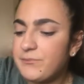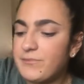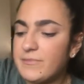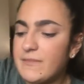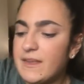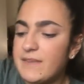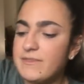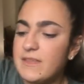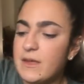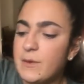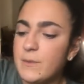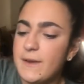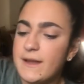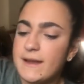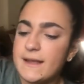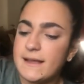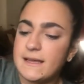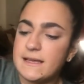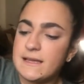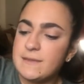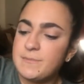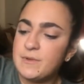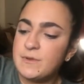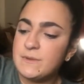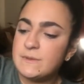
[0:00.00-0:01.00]
They want to
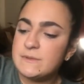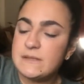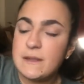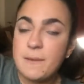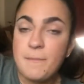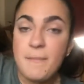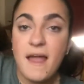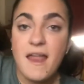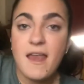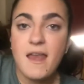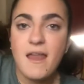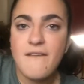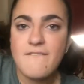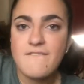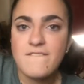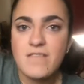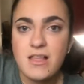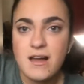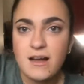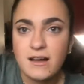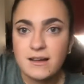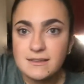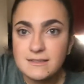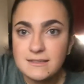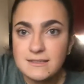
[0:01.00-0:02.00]
keep using my
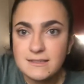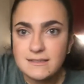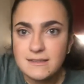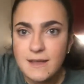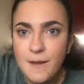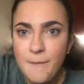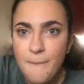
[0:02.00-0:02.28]
Netflix.